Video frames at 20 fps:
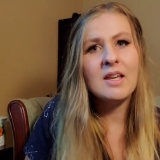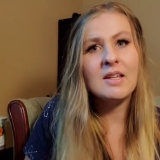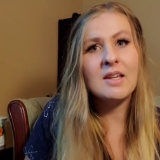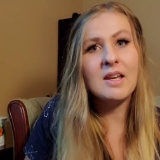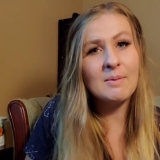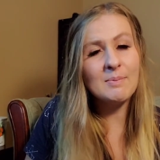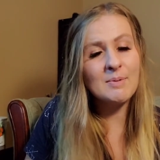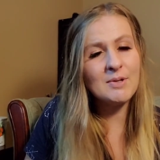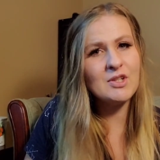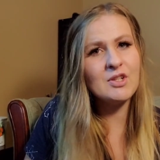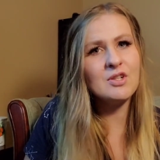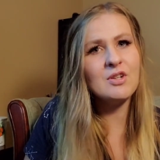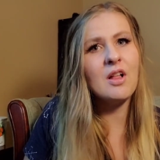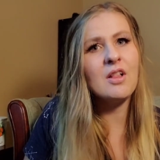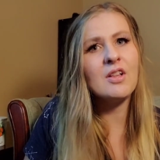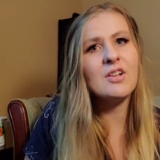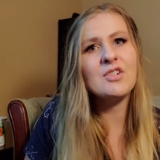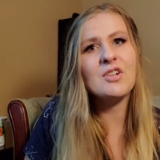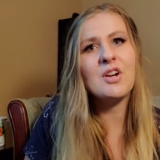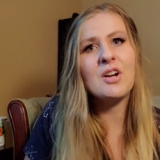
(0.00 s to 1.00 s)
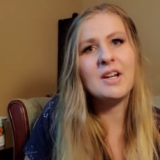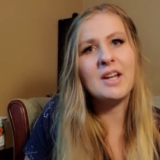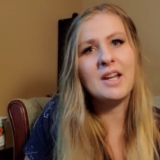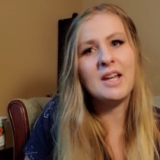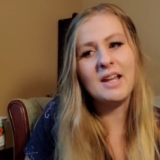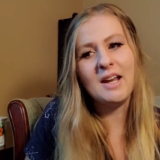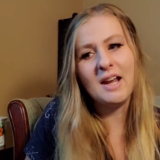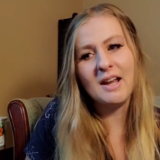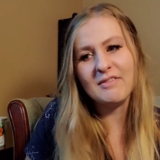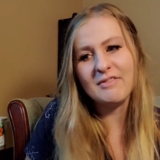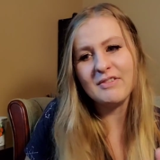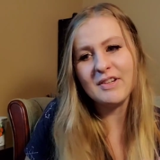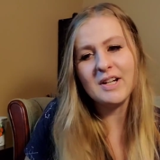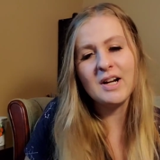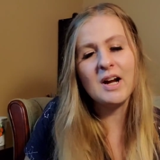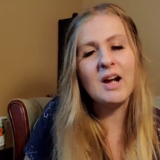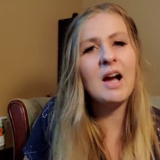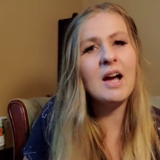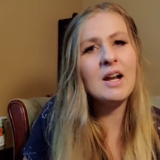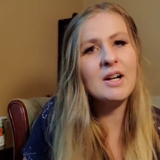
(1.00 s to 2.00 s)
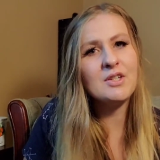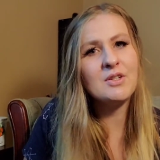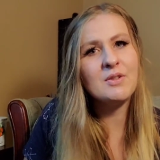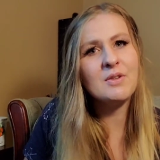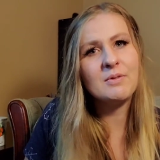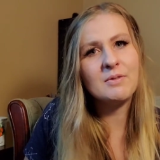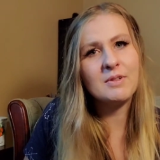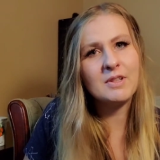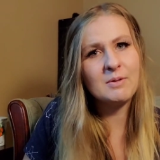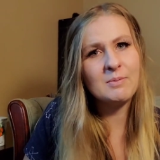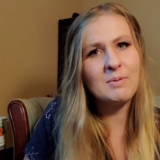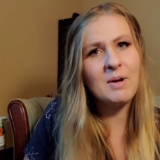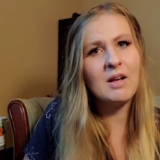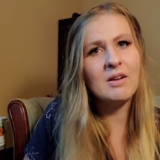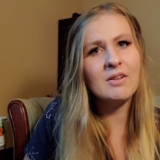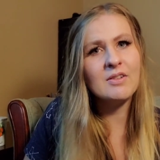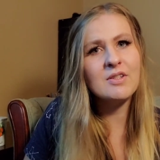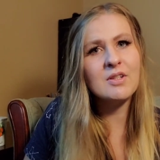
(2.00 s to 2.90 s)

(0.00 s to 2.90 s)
get a bunch of knowledge on it and figure out how to do it really well.